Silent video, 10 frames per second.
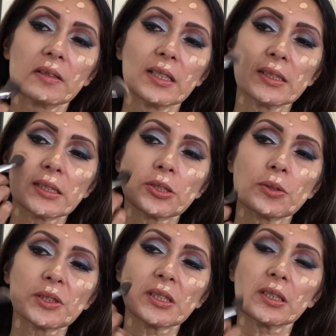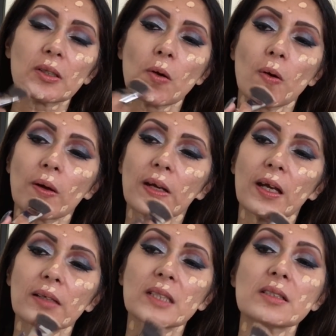This toasted
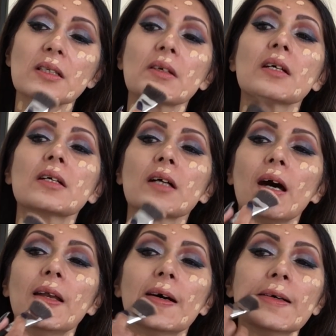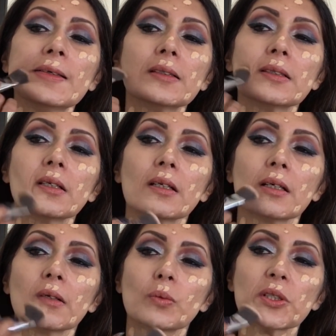coconut color,
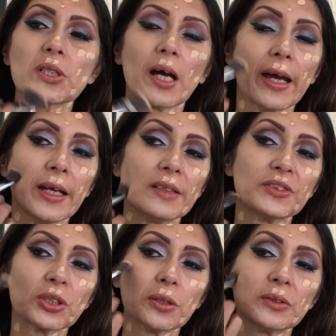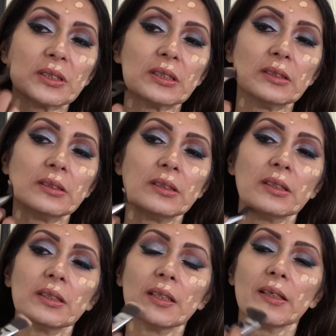which I have chosen,
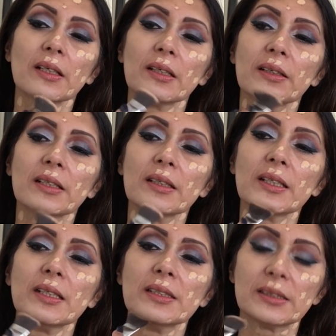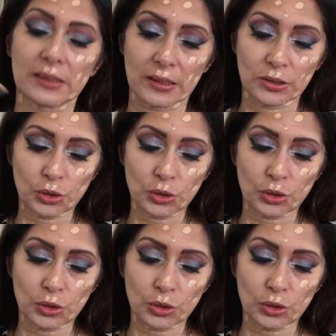is